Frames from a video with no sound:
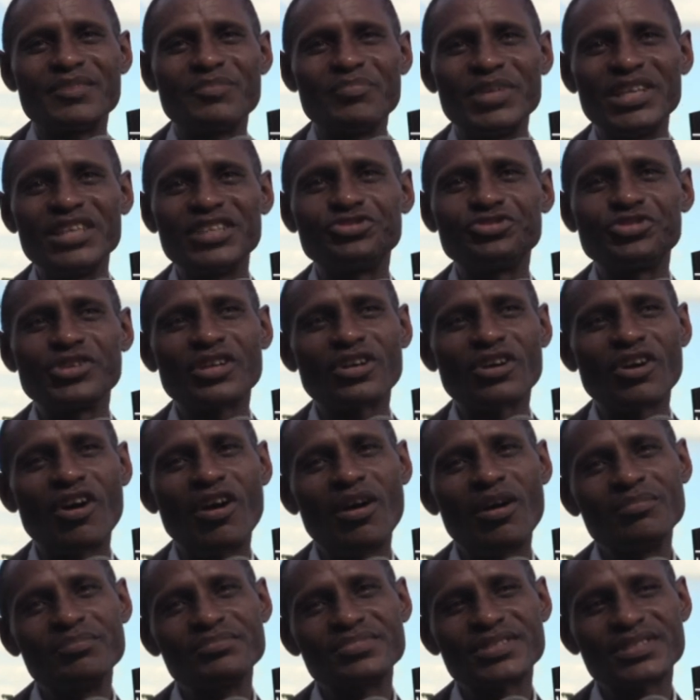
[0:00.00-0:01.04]
the military
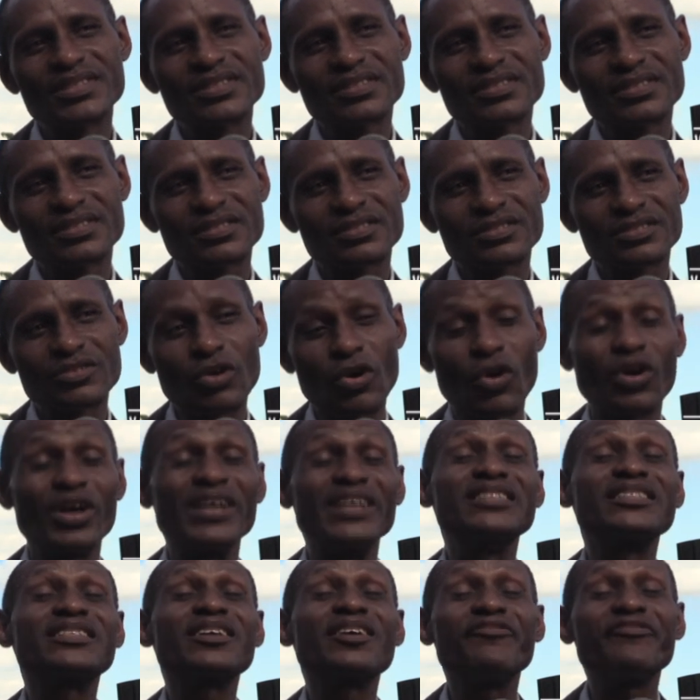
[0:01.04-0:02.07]
comes or
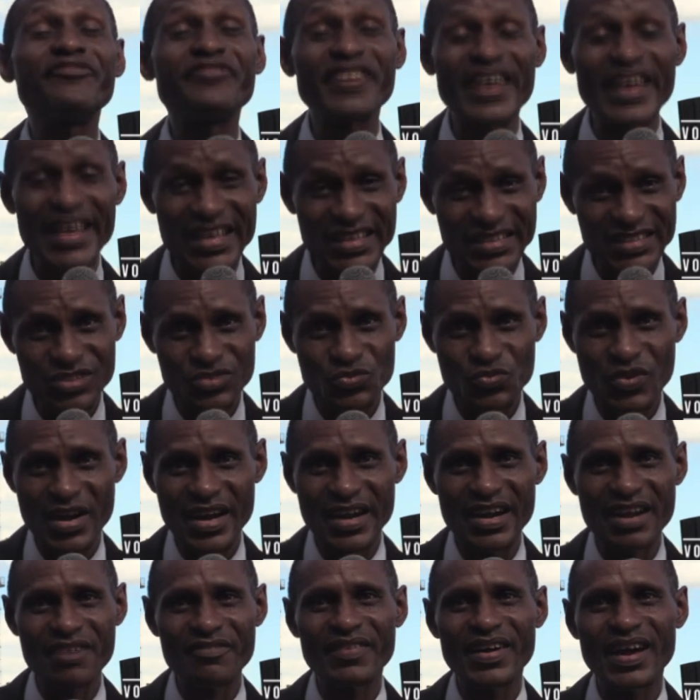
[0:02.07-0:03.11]
intervenes
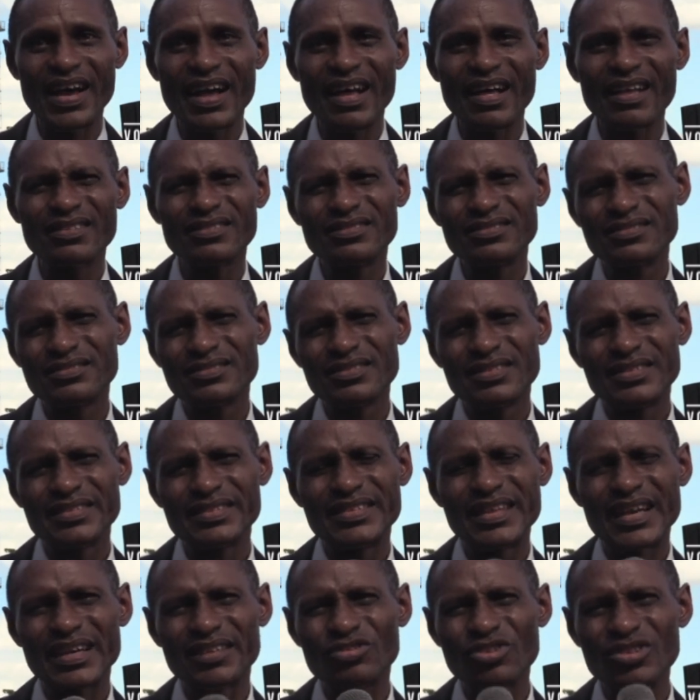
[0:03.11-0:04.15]
wherever
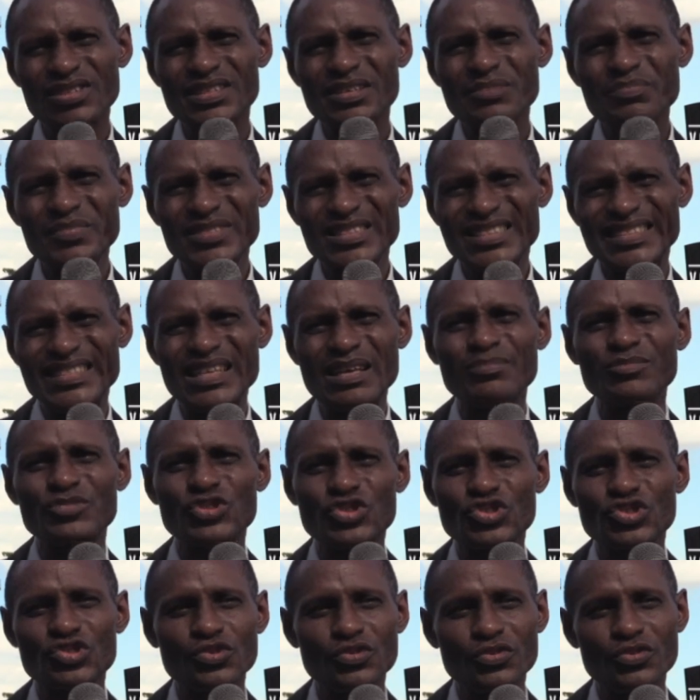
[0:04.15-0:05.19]
there doesn't seem
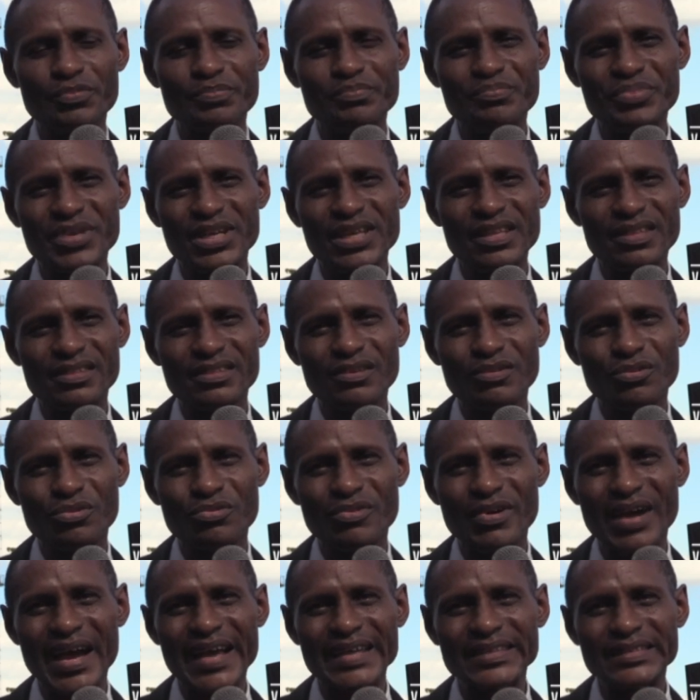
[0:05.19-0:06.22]
to be the
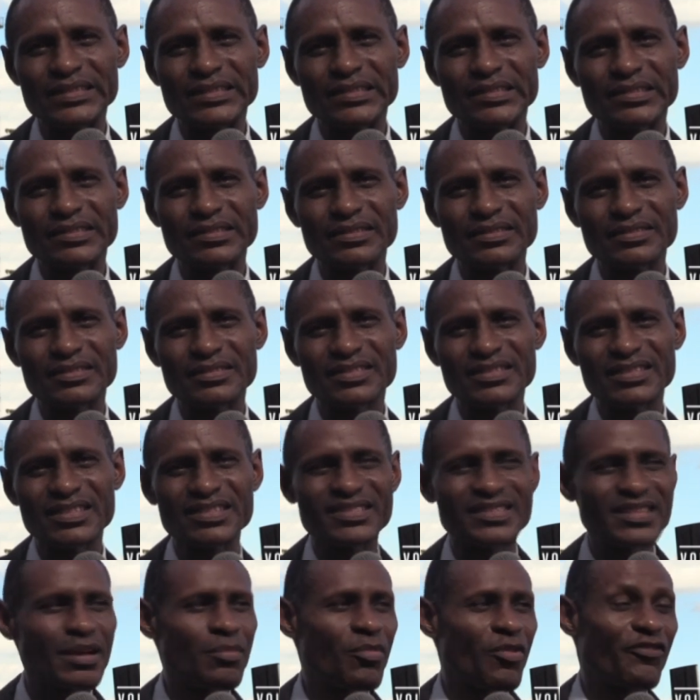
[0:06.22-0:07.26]
right
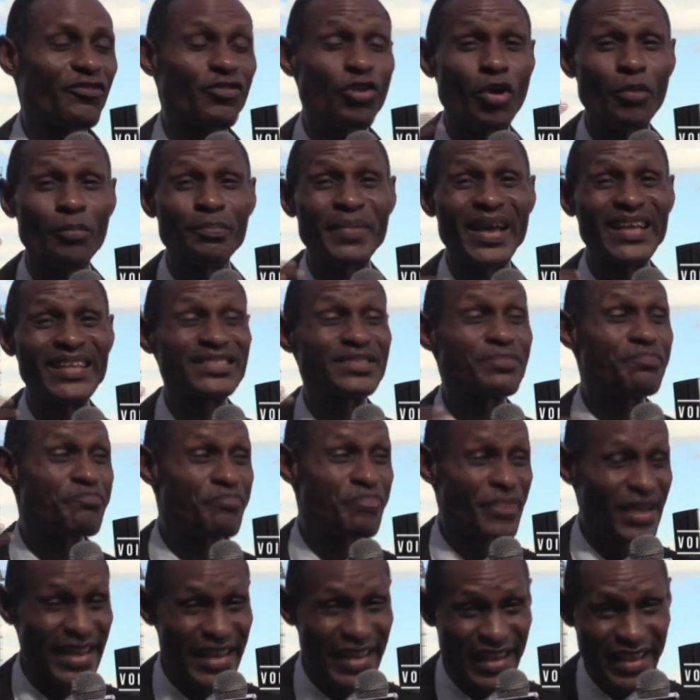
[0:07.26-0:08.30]
system of government
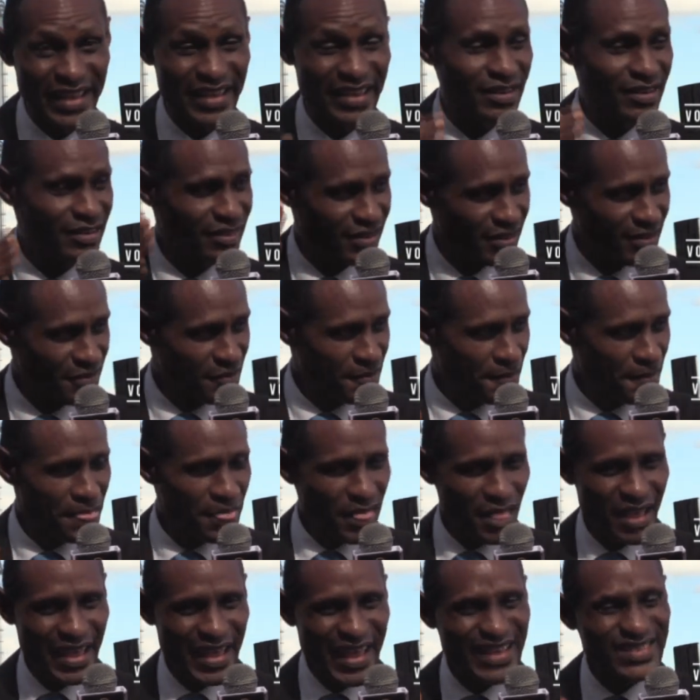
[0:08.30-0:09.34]
being
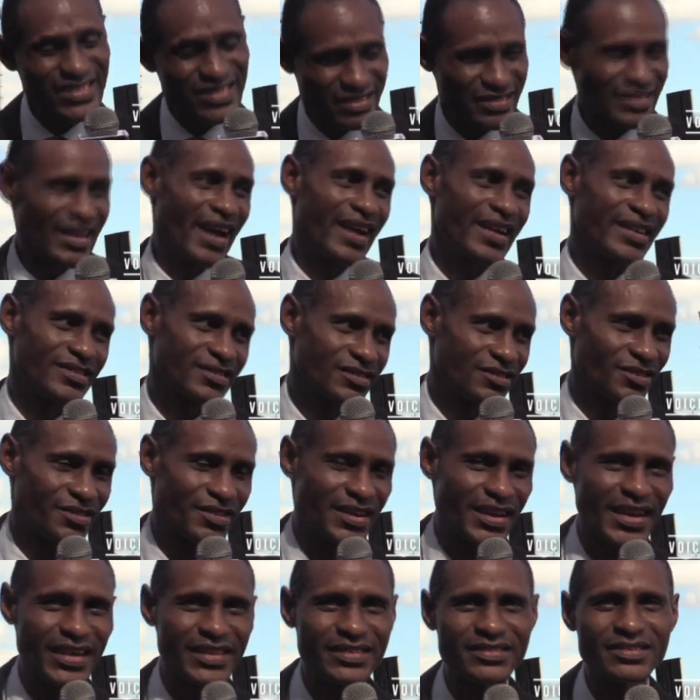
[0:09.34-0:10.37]
exercised, all
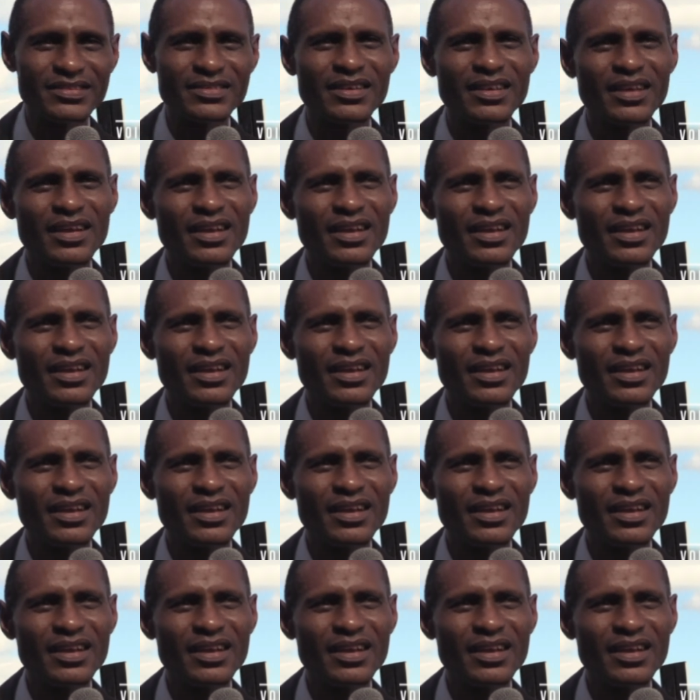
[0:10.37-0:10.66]
right?